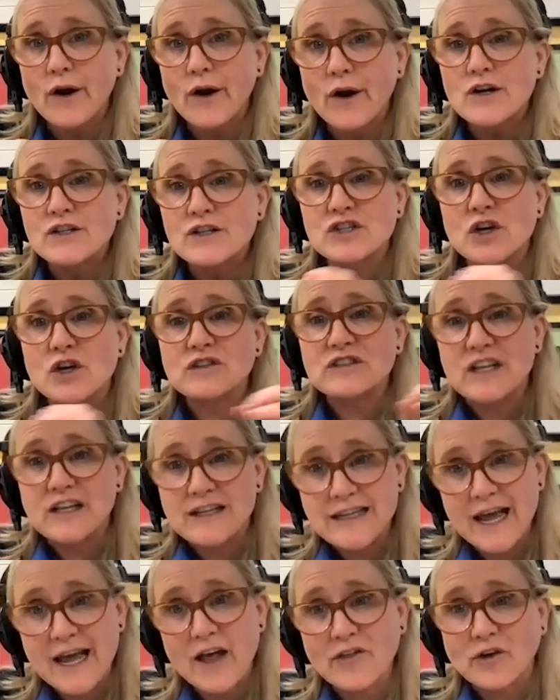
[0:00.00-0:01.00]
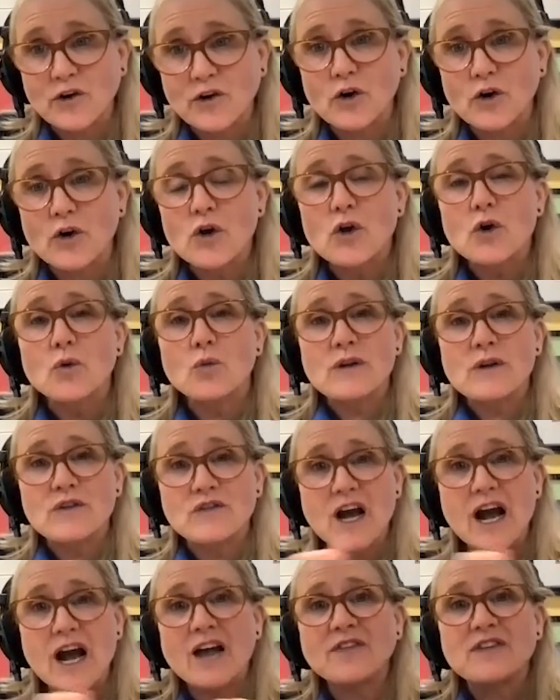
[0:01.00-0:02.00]
So together, we've
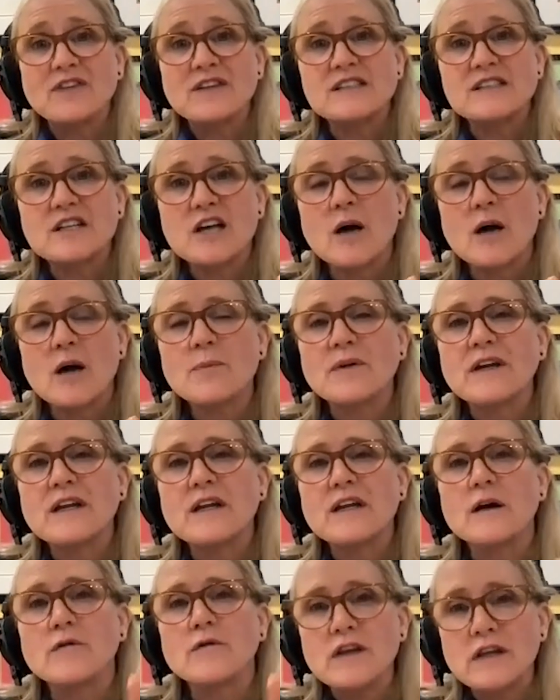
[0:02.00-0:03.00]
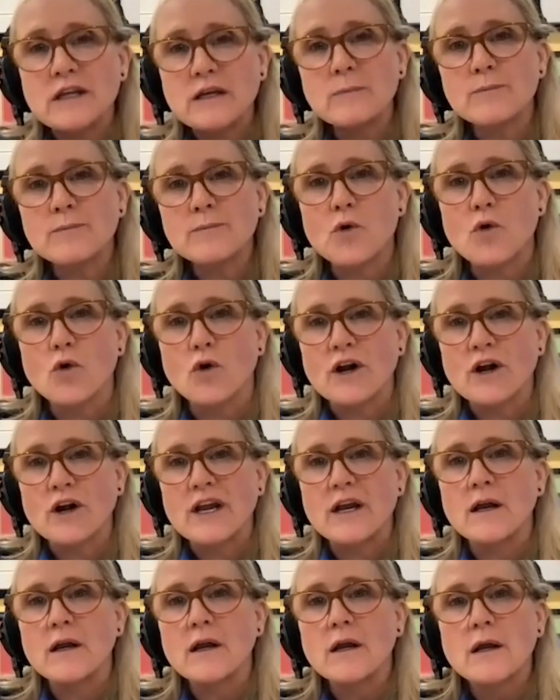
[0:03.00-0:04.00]
got this company of
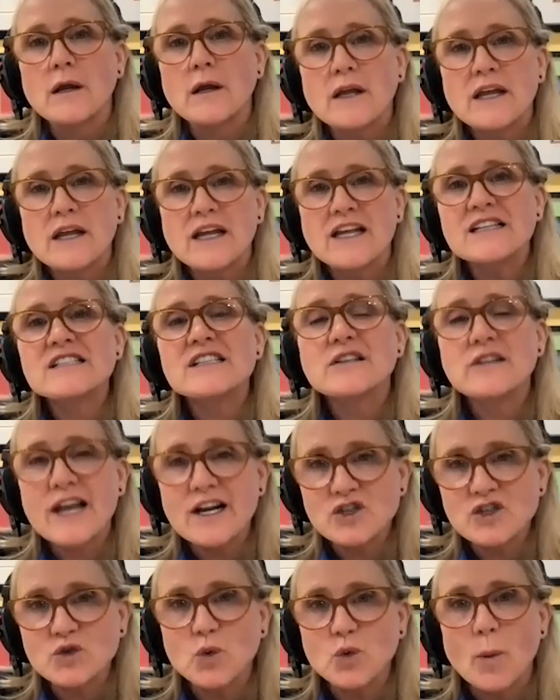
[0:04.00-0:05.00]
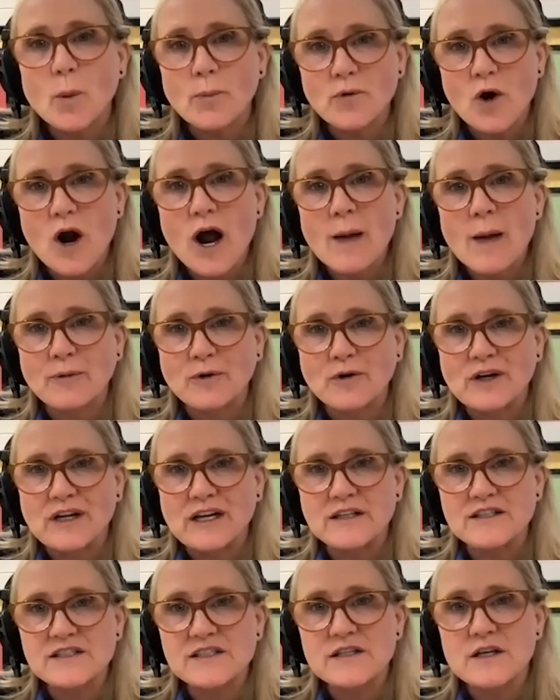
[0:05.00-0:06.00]
importing intellectual
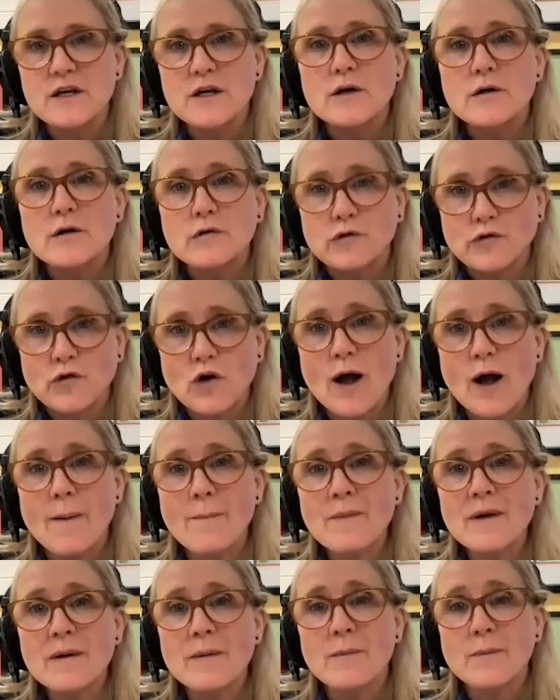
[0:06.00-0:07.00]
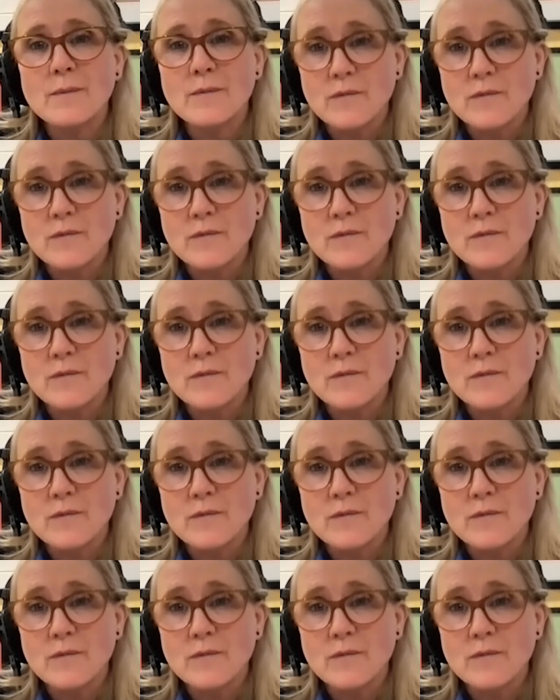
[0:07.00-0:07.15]
properties mm. from